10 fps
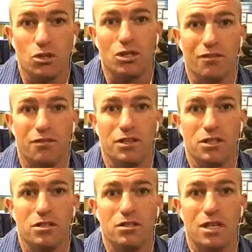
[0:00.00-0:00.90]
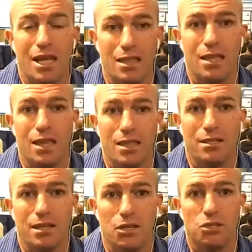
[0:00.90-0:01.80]
difference in, in
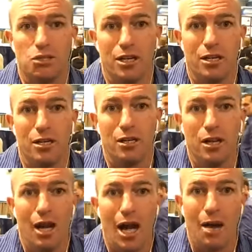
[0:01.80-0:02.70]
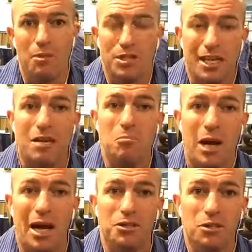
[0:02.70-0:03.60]
this industry. Uh, but the second
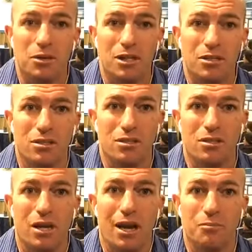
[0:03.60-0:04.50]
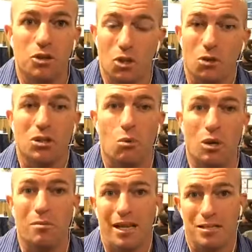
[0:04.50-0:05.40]
part to it is uh, do you also
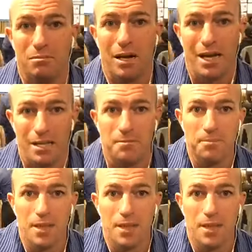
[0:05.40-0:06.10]
want to make some money?